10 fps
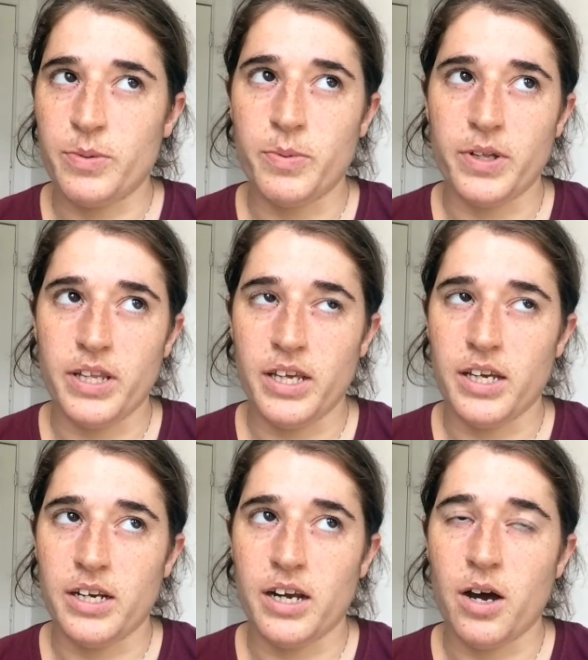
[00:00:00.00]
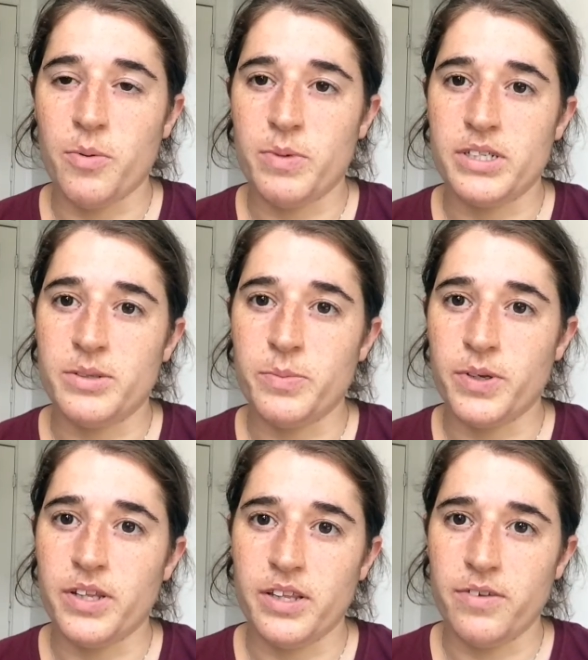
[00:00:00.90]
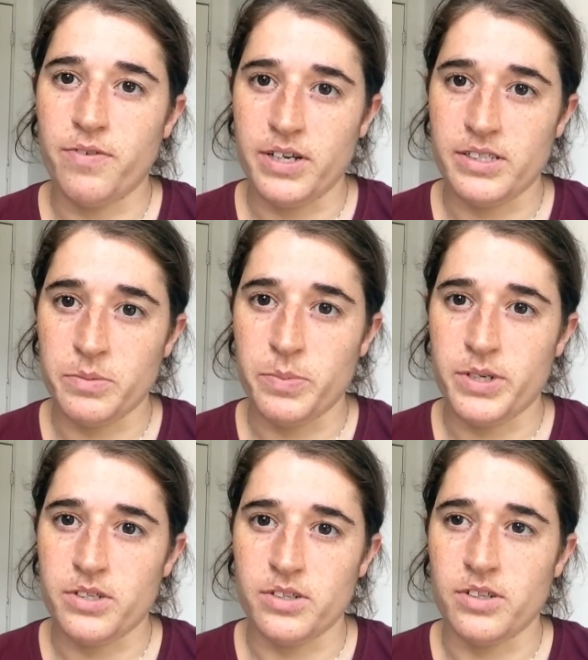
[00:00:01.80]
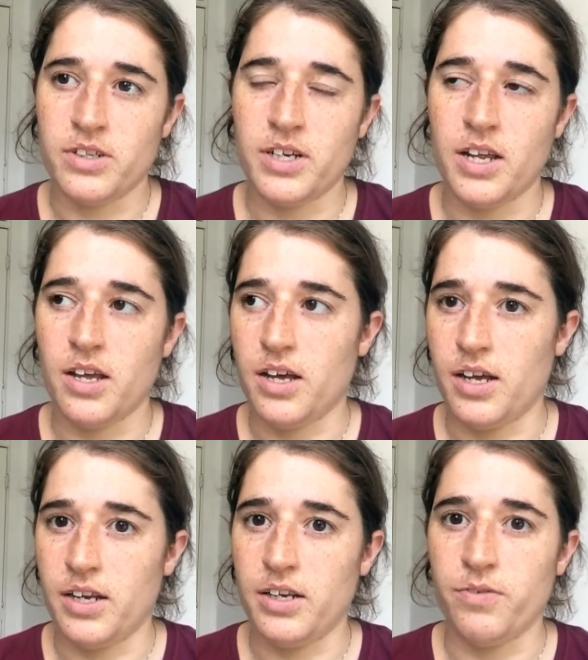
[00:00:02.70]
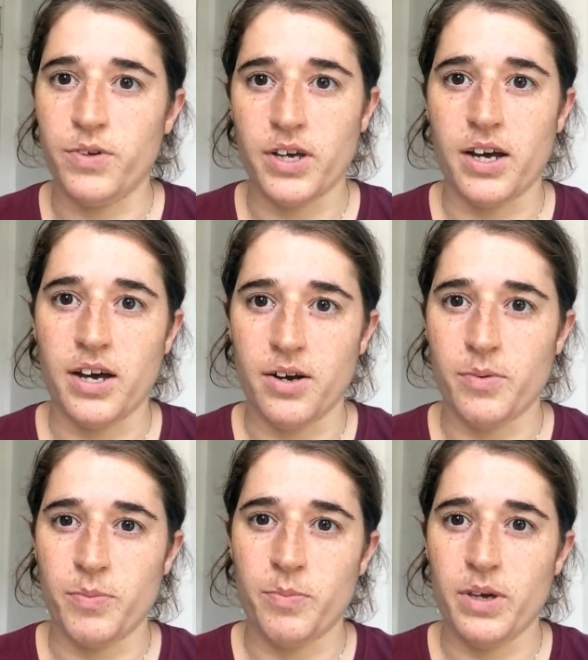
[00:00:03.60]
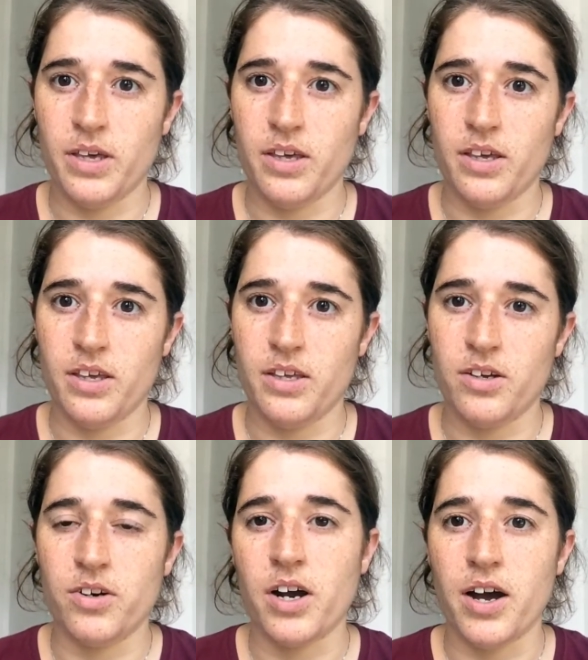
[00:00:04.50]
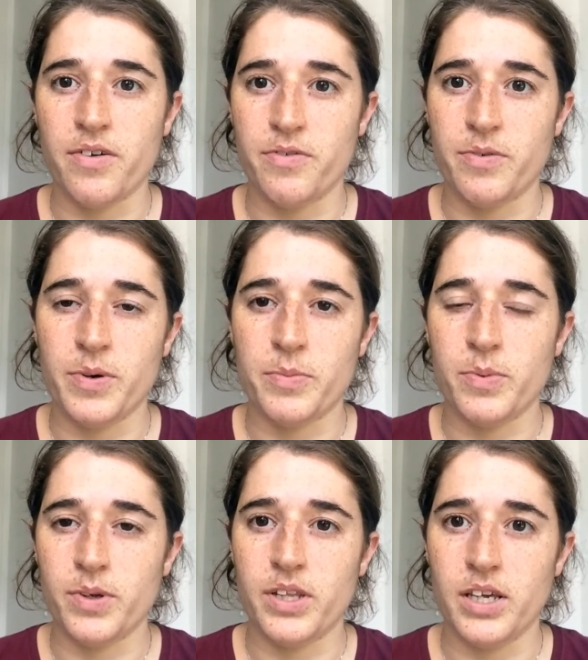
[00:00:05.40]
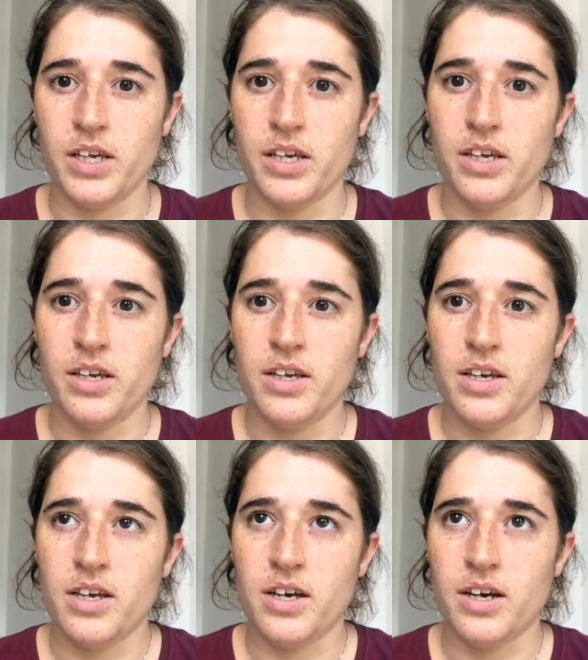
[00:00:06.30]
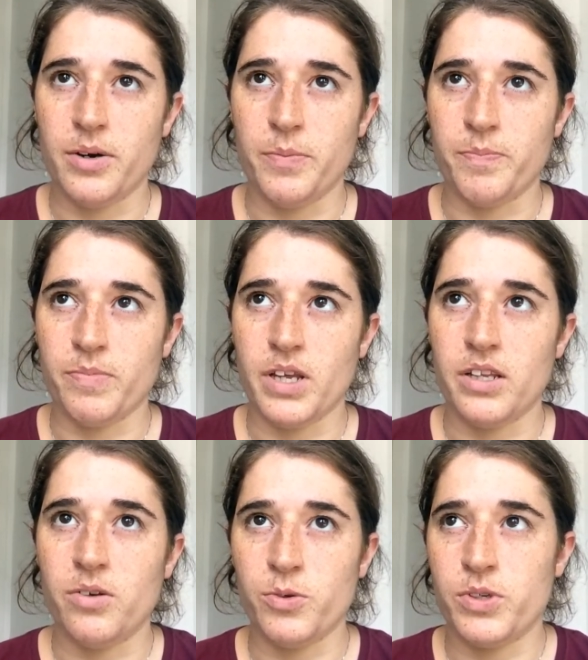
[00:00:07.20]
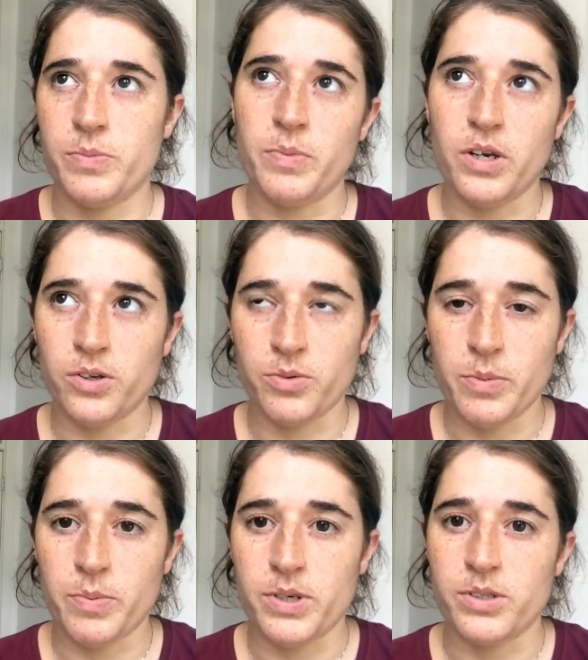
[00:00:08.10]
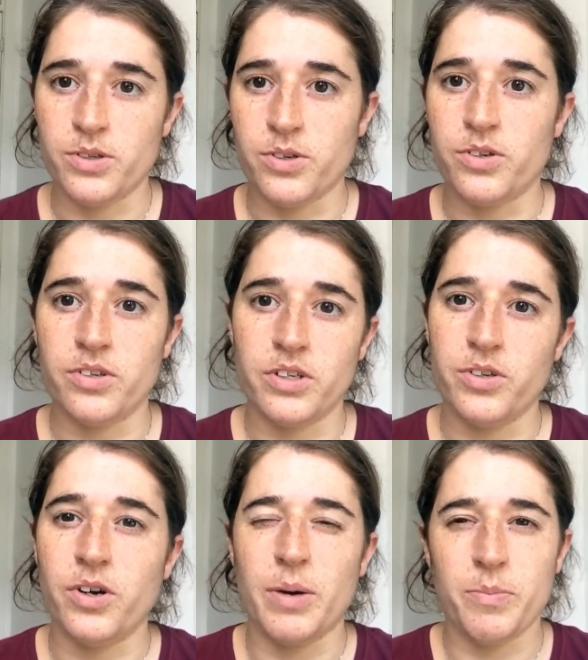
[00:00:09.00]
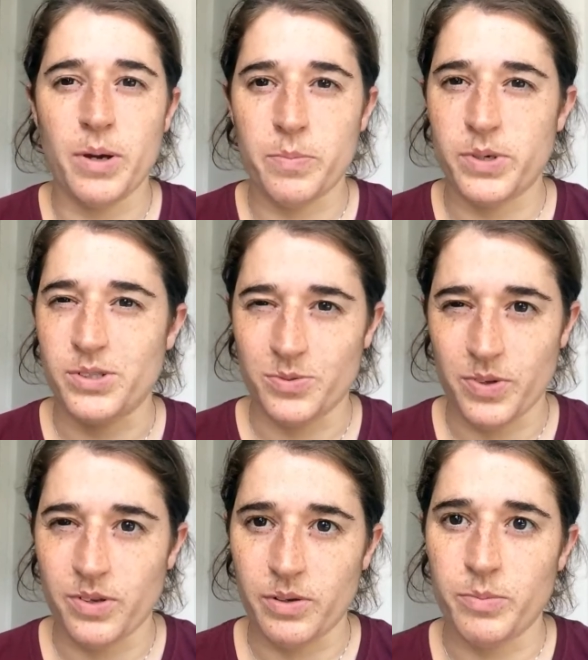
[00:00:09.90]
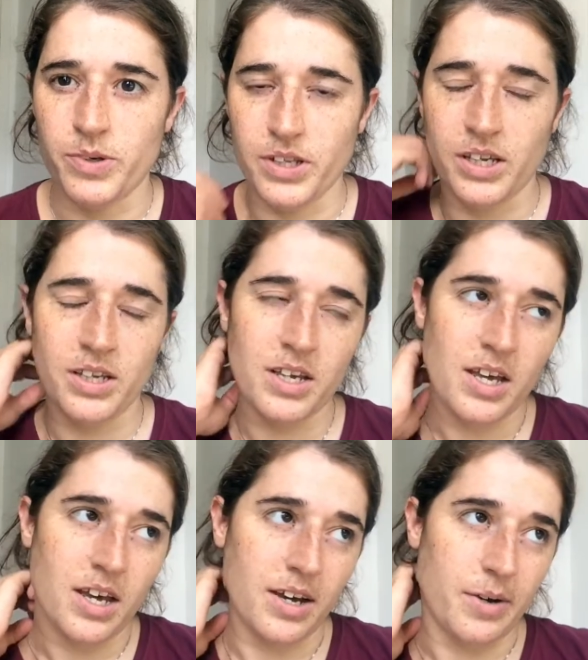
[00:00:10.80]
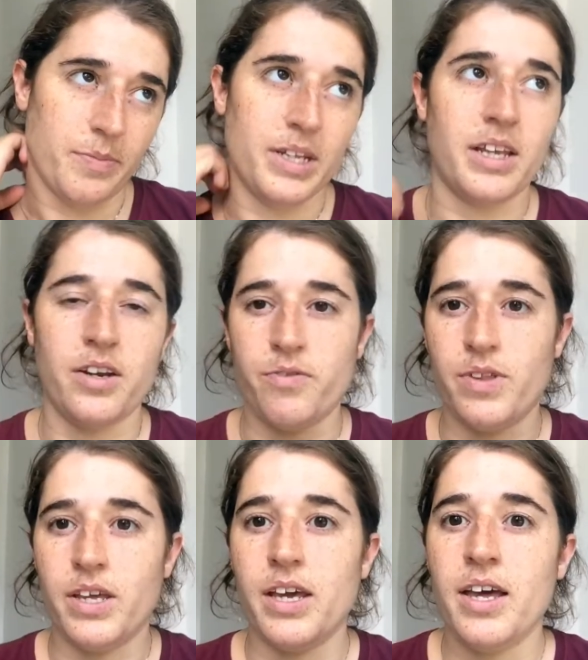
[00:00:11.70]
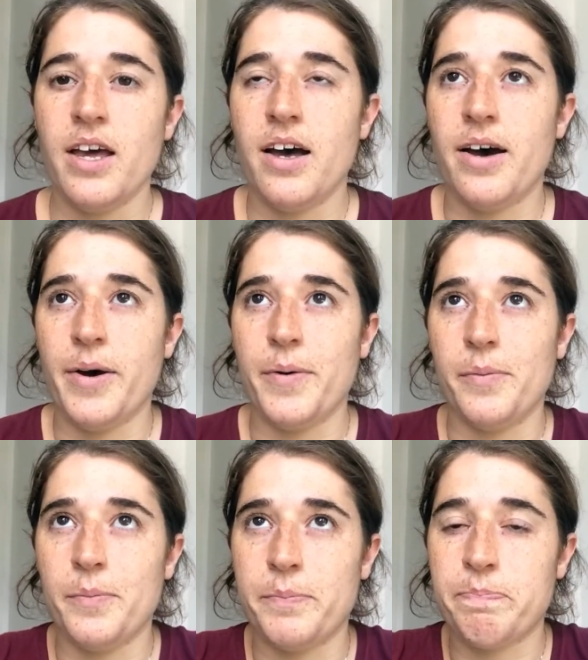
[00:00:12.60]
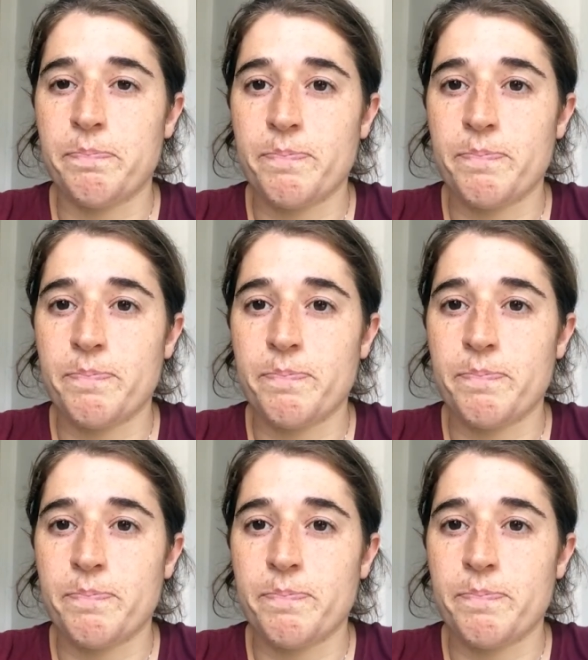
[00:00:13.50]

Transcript: body and how much a body defines a person, and if you can be or have a body that doesn't belong to a person, or you can be a person without a body, that kind of thing. And